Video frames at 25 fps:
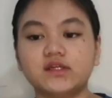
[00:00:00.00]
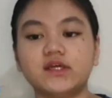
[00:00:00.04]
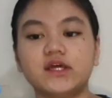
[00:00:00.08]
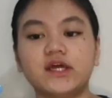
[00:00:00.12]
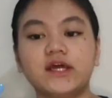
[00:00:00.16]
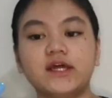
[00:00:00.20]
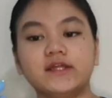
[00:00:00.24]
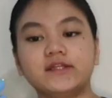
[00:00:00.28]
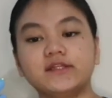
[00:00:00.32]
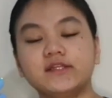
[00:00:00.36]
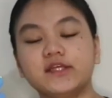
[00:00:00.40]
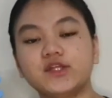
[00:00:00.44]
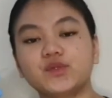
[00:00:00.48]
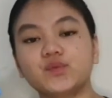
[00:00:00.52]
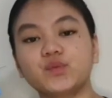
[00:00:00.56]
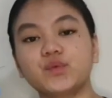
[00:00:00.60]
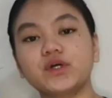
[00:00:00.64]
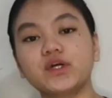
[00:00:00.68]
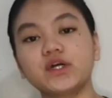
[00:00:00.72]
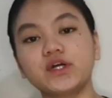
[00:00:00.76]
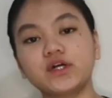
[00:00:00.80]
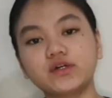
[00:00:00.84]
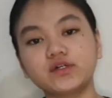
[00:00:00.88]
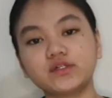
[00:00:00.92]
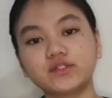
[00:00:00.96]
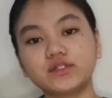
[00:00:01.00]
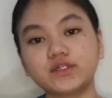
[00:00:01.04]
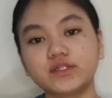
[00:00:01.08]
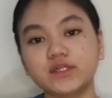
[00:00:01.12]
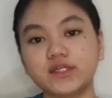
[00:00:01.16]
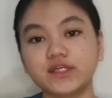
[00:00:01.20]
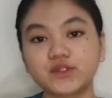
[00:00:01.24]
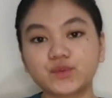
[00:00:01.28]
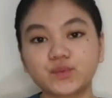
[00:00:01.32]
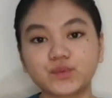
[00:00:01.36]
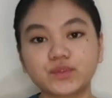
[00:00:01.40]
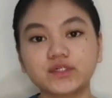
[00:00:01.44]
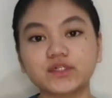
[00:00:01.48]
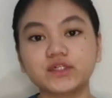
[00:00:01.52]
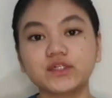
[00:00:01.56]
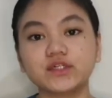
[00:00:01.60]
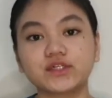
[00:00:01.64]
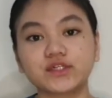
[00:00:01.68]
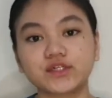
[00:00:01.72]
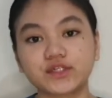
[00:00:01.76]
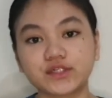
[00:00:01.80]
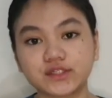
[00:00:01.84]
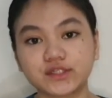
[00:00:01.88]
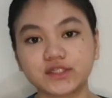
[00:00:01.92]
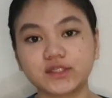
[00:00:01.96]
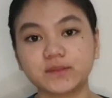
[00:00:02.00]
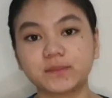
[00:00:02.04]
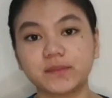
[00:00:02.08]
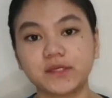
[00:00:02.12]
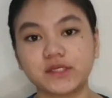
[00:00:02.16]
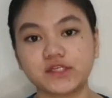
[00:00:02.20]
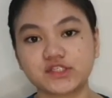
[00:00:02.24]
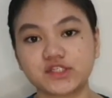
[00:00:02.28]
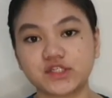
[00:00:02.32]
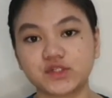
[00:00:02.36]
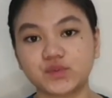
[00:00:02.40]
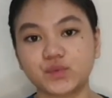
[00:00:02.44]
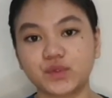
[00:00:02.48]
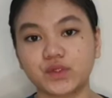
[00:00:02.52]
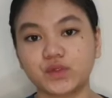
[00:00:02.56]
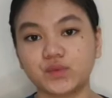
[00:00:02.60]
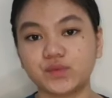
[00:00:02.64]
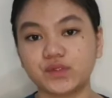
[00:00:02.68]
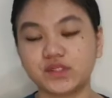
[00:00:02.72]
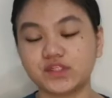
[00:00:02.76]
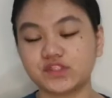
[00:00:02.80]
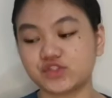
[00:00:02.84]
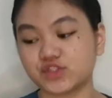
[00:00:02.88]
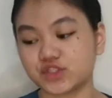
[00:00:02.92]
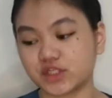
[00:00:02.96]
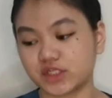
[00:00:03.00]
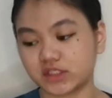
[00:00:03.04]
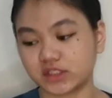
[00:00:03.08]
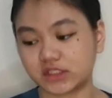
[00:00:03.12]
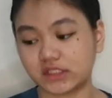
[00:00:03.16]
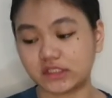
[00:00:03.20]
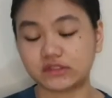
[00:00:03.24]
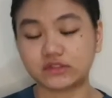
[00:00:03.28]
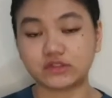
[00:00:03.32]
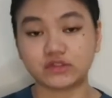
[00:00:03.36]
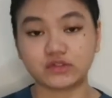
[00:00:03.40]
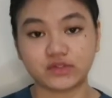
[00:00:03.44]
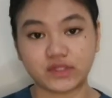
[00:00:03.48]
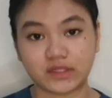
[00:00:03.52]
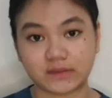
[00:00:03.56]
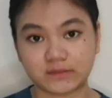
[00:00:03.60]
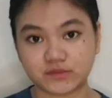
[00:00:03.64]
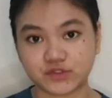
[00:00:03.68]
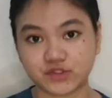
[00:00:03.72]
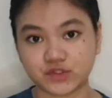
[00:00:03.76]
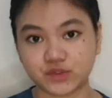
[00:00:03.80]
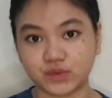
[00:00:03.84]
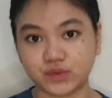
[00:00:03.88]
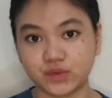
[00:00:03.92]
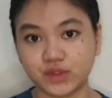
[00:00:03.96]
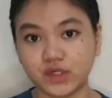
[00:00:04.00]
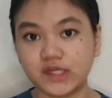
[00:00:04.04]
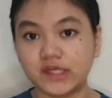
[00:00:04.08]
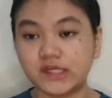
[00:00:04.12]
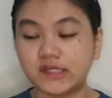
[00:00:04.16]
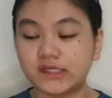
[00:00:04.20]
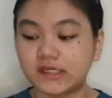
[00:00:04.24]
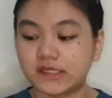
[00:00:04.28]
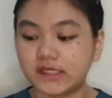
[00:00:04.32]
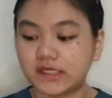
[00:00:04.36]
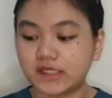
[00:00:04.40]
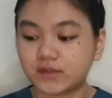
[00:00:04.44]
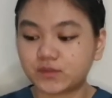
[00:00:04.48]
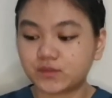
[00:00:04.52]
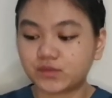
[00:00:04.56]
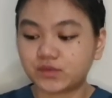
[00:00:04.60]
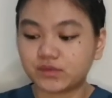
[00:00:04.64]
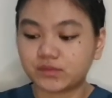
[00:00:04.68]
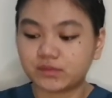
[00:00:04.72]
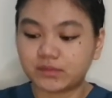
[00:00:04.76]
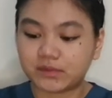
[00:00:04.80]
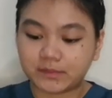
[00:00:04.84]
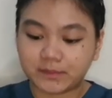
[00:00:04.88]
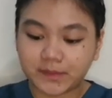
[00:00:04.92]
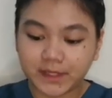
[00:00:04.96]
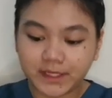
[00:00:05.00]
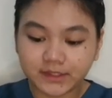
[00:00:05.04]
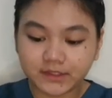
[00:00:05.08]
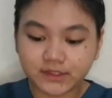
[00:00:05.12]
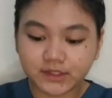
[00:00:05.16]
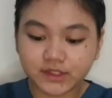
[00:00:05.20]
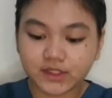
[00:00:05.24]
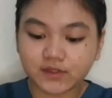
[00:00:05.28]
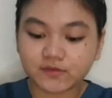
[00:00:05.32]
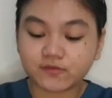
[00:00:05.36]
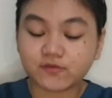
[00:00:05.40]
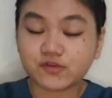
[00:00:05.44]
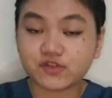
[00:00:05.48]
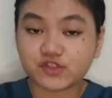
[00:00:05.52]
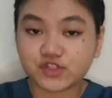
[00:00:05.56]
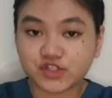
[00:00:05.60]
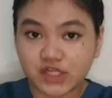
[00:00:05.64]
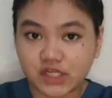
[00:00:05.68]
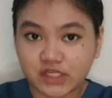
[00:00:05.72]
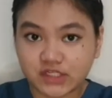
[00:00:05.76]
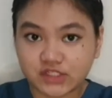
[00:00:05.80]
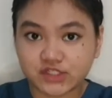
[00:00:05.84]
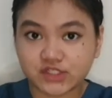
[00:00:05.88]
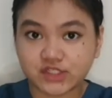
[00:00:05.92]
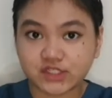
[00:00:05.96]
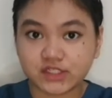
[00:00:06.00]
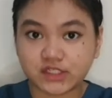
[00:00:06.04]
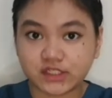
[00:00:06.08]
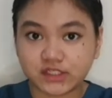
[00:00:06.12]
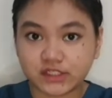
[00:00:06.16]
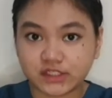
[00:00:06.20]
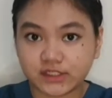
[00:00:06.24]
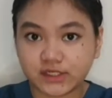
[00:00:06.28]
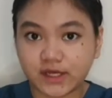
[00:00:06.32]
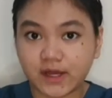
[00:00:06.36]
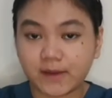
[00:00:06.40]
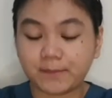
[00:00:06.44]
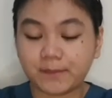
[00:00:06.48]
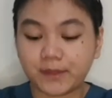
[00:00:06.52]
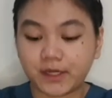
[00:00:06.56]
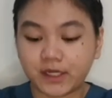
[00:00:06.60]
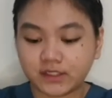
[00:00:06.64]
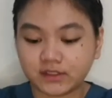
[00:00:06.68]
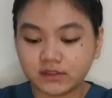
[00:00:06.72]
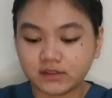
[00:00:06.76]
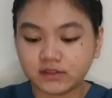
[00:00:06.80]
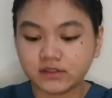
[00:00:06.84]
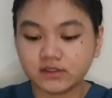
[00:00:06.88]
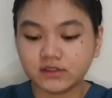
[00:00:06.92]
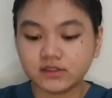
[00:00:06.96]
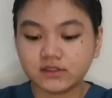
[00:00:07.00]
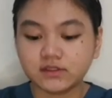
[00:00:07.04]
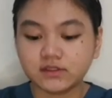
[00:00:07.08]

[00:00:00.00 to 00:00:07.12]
and it will hurt the patient when we inject it to them. So it would be better if we change the needle upon